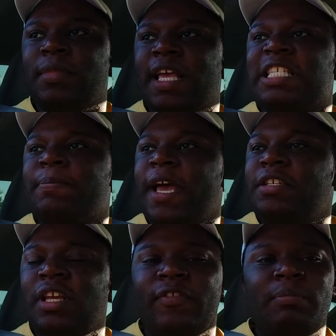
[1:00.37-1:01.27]

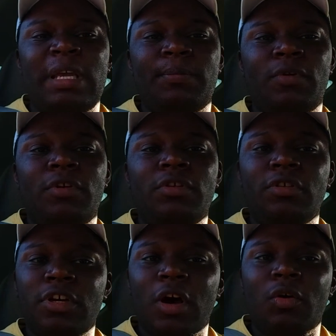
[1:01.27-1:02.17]
especially for people who you
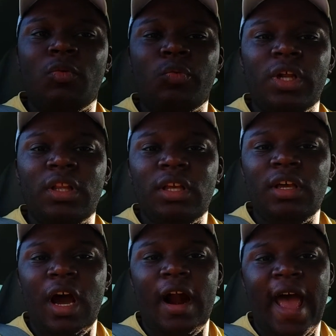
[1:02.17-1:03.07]
know
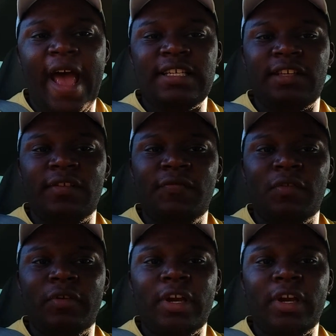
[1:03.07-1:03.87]
really are asking for